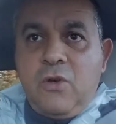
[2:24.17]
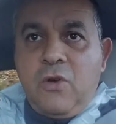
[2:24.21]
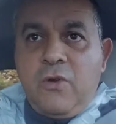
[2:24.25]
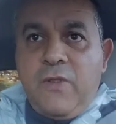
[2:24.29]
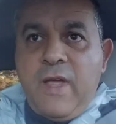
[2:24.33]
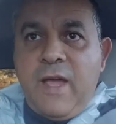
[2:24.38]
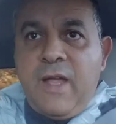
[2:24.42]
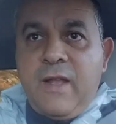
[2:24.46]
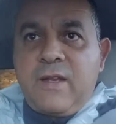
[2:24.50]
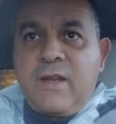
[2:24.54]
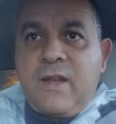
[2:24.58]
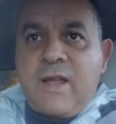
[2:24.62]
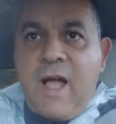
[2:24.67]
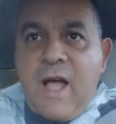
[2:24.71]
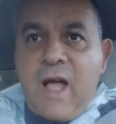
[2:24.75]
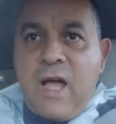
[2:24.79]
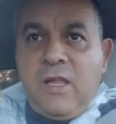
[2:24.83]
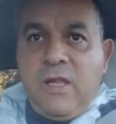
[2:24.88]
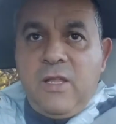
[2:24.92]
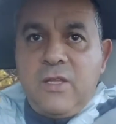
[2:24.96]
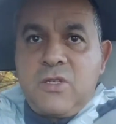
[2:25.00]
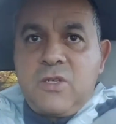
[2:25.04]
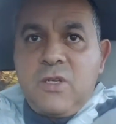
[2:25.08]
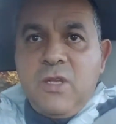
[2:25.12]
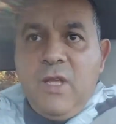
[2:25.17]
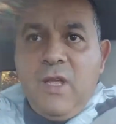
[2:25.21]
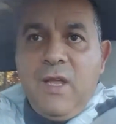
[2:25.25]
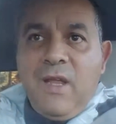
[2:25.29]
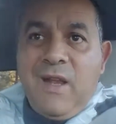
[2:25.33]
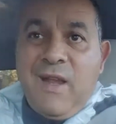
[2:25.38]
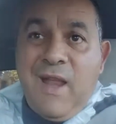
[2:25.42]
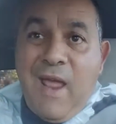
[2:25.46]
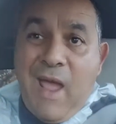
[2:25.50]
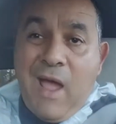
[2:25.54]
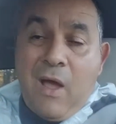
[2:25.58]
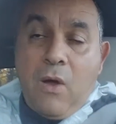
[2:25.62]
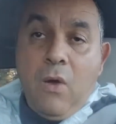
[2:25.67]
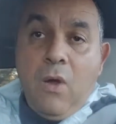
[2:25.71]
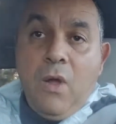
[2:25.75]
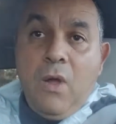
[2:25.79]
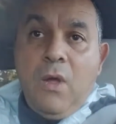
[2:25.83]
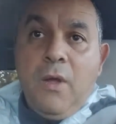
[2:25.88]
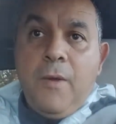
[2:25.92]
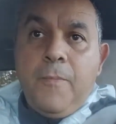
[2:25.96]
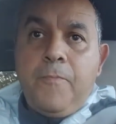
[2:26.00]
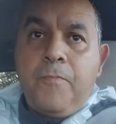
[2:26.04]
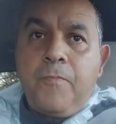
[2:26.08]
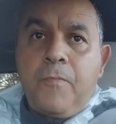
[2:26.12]
or that college. Now,
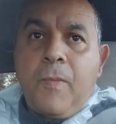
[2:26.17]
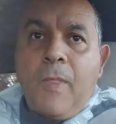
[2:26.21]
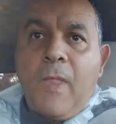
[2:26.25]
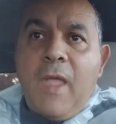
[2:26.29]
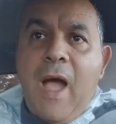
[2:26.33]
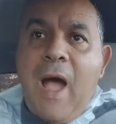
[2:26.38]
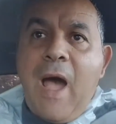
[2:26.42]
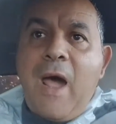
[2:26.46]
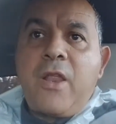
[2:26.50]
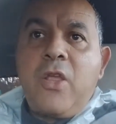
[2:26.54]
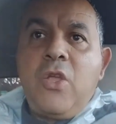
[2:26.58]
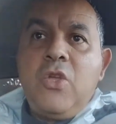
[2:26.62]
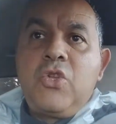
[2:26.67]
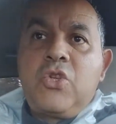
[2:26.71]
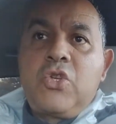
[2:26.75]
how do you